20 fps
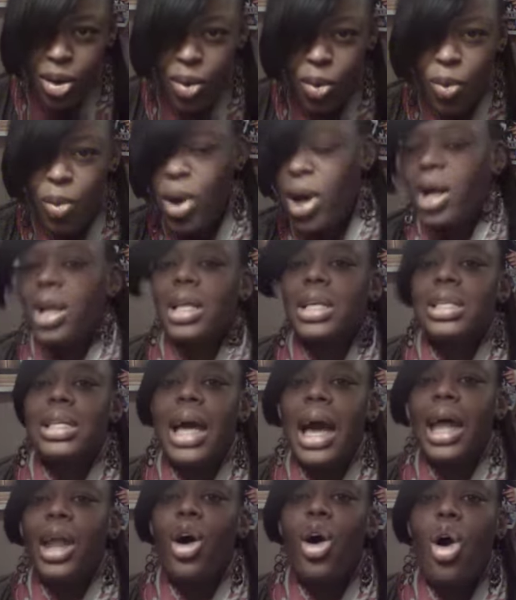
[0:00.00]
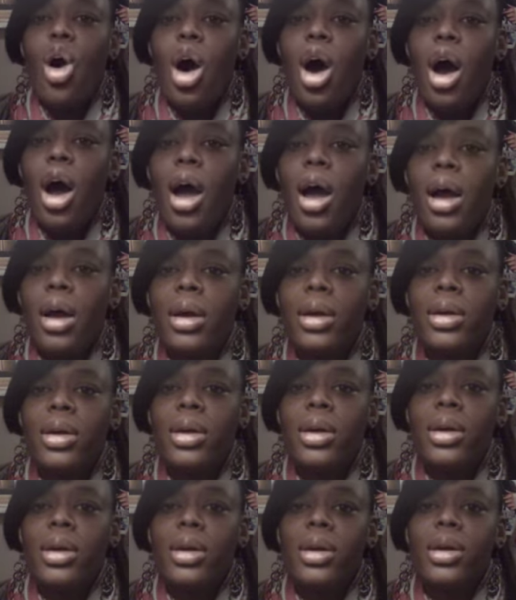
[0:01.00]
Well, it's kind of hard
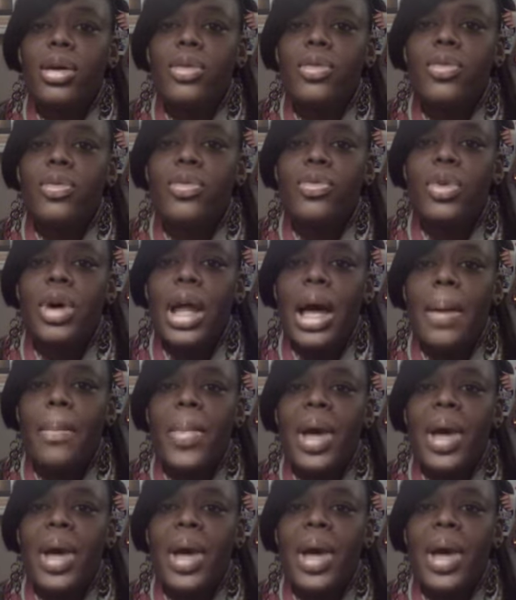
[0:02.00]
for that